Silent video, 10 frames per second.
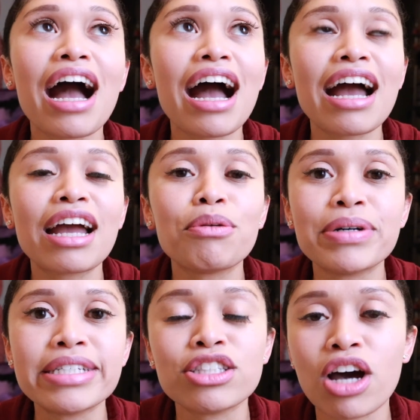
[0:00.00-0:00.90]
I
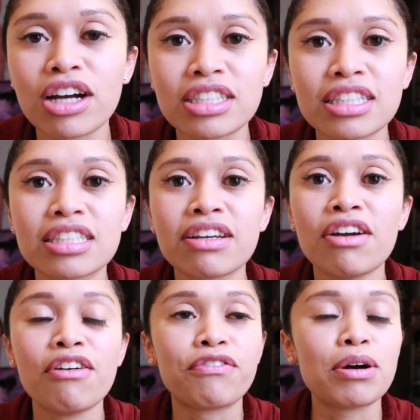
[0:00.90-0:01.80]
was nauseous
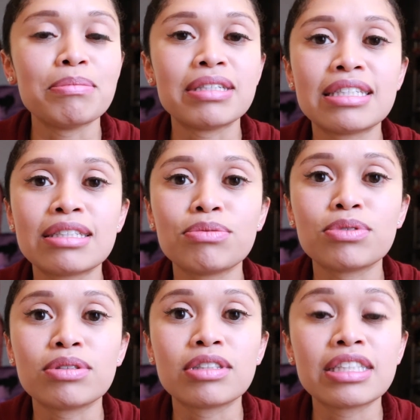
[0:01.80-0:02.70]
from
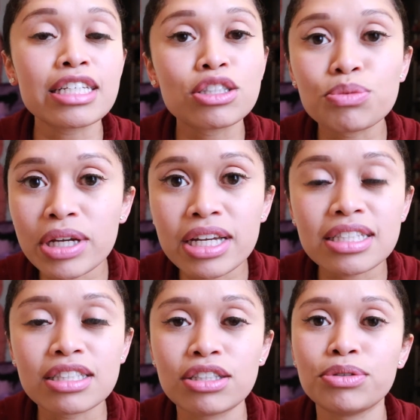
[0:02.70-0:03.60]
6
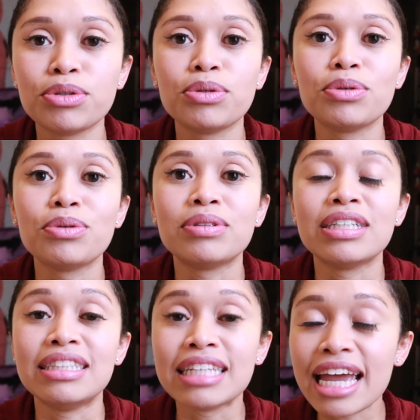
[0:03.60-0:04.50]
weeks to
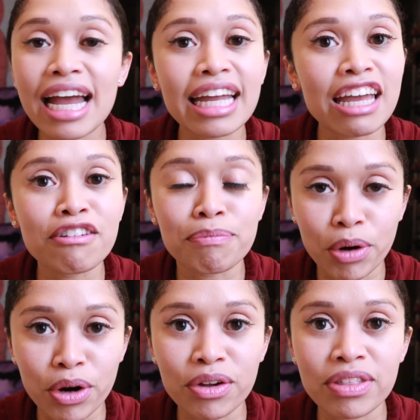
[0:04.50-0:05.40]
the day I gave
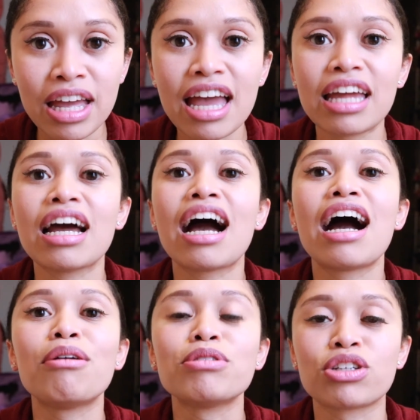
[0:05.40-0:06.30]
birth, and
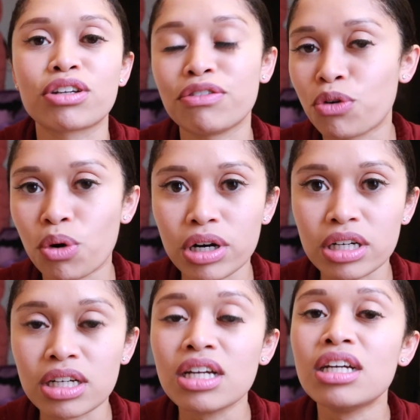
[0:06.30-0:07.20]
I was looking
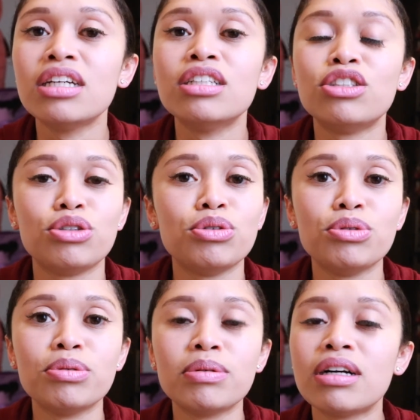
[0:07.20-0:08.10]
forward
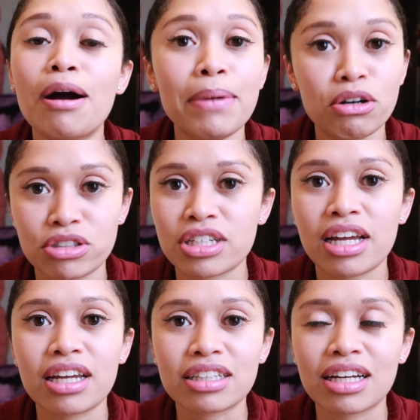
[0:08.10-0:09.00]
to a
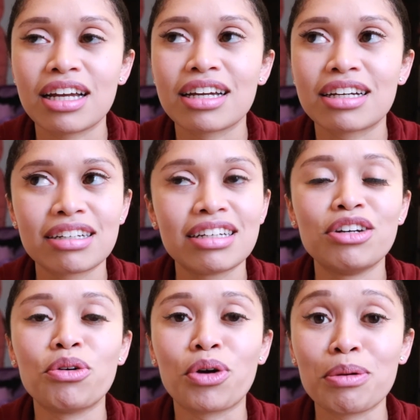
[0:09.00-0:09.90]
milkshake, like
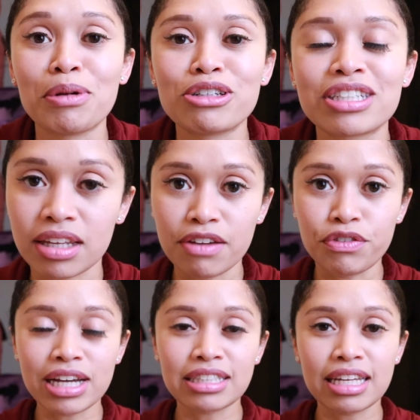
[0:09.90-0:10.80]
an Oreo milkshake. If
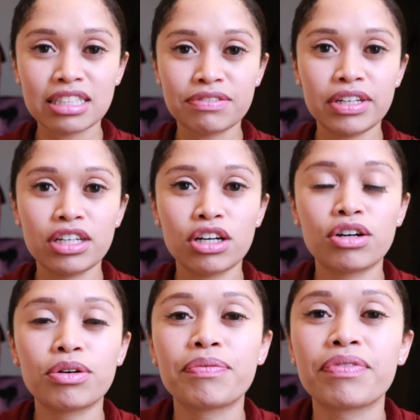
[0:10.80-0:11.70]
you guys like this
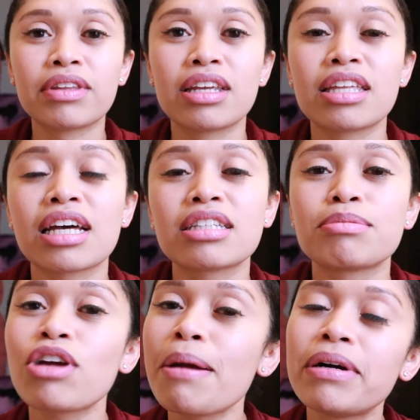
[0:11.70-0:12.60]
video, hit that
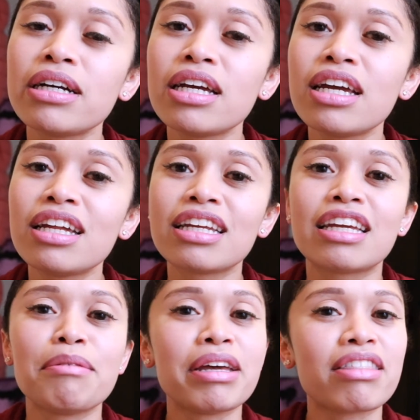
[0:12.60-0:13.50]
subscribe button,
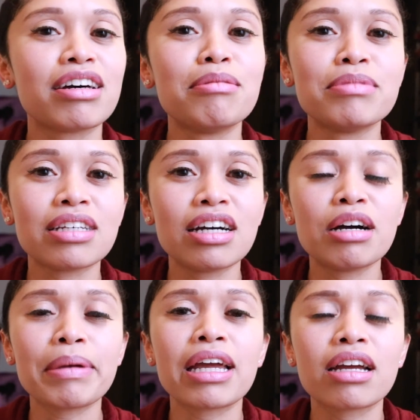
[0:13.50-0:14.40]
give me a thumbs
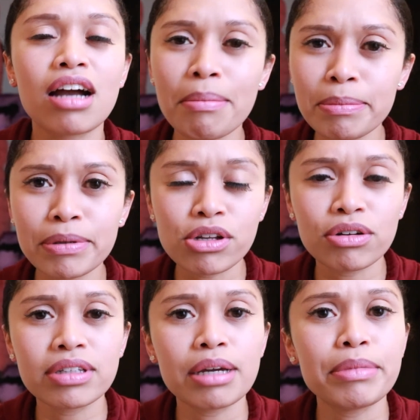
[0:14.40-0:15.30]
up, and comment
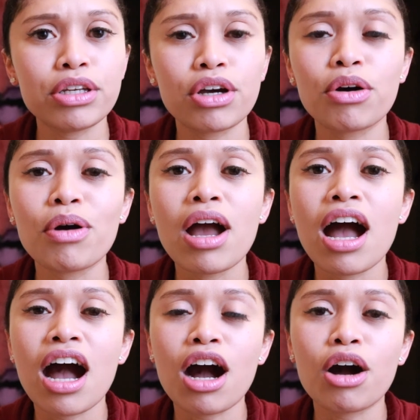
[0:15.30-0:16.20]
below and let me know
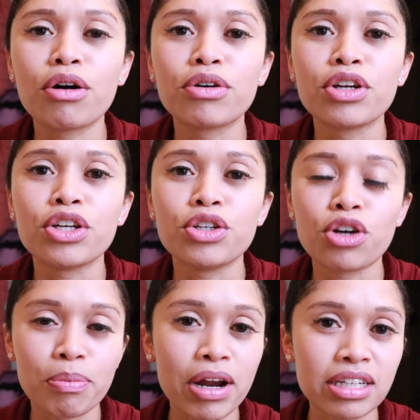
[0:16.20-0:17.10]
how
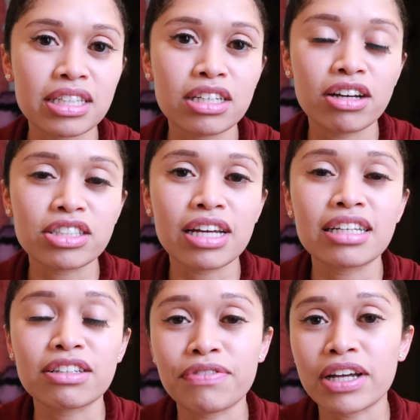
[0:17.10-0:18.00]
your pregnancy nausea
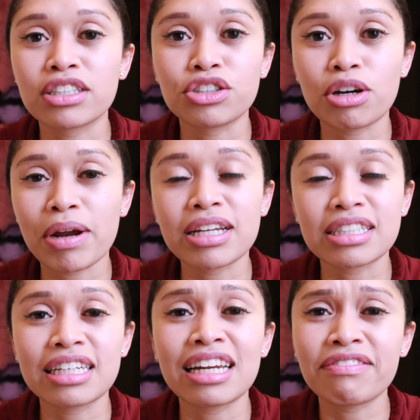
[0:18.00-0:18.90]
has affected your
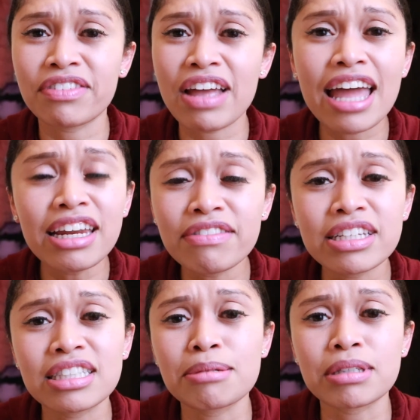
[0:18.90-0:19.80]
pregnancy, and if any of
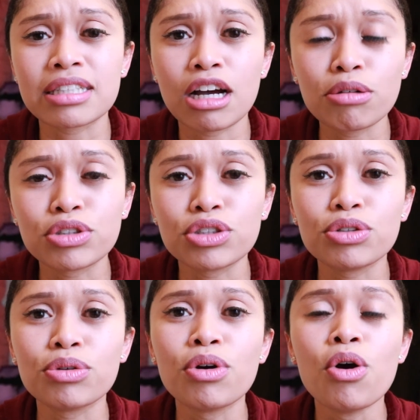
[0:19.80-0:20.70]
these tips has helped
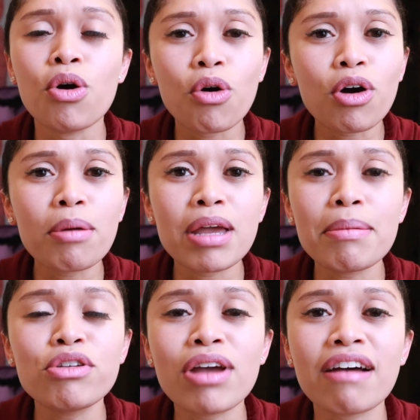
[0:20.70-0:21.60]
you, or
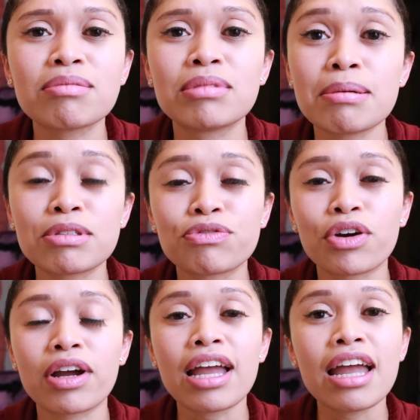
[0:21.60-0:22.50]
maybe you have some tips for